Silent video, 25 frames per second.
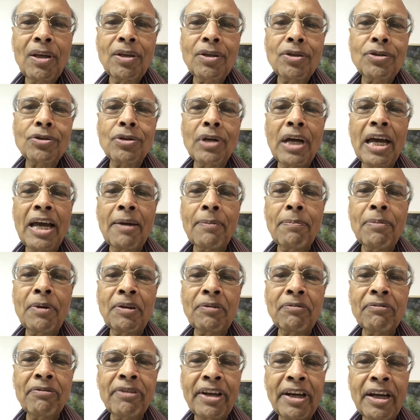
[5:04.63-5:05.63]
So I've
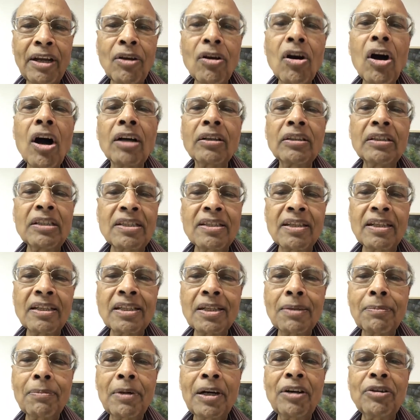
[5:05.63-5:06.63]
been very cognizant
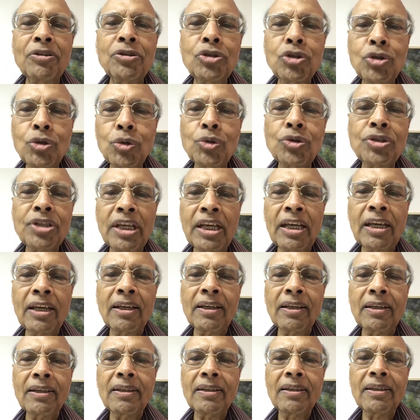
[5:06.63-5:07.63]
about
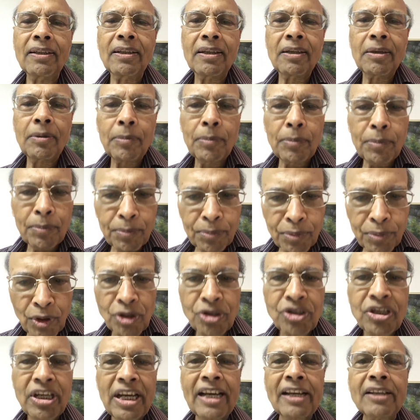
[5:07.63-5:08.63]
choosing
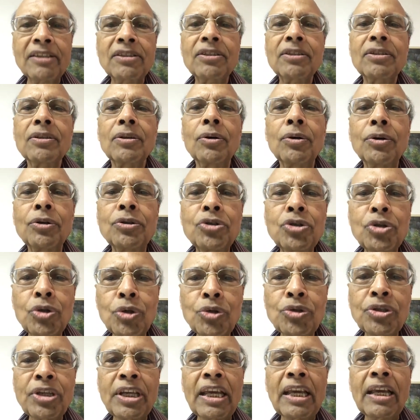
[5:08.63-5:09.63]
projects or
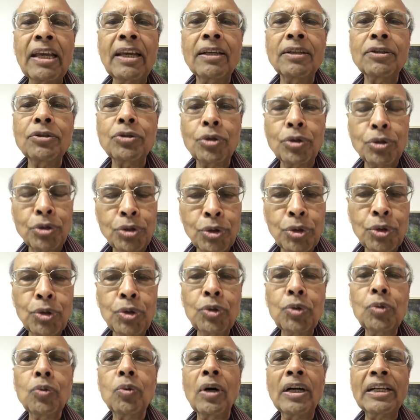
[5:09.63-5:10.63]
choosing to
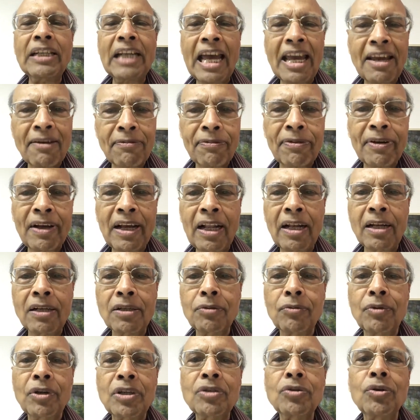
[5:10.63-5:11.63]
do what I felt
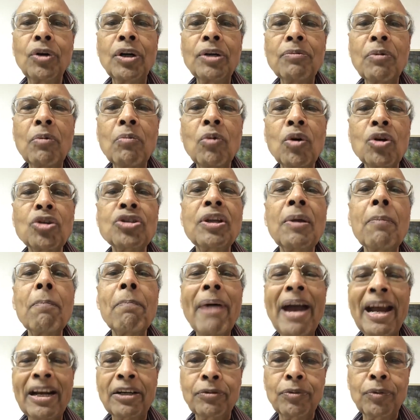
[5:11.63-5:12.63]
was going to be most
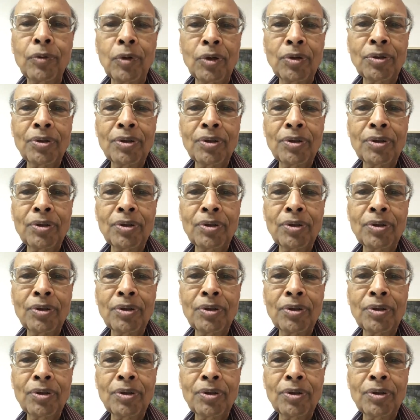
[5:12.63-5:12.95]
impactful.